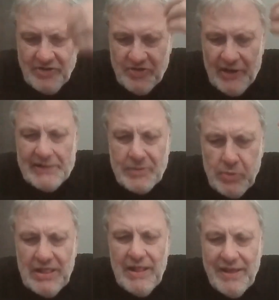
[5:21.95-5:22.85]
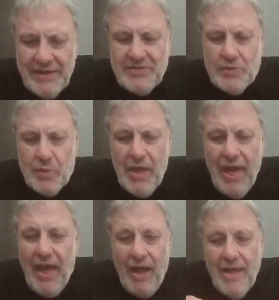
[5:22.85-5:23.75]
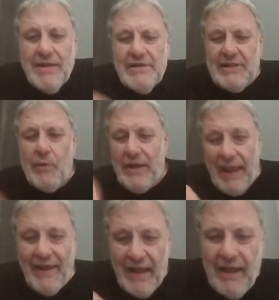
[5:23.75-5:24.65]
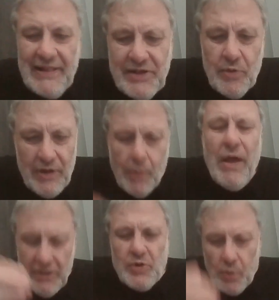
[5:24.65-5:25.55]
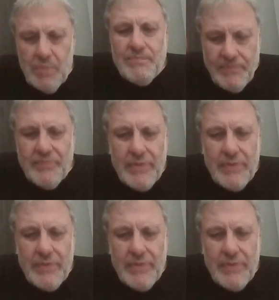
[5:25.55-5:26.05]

I just would like to so can I ask you now to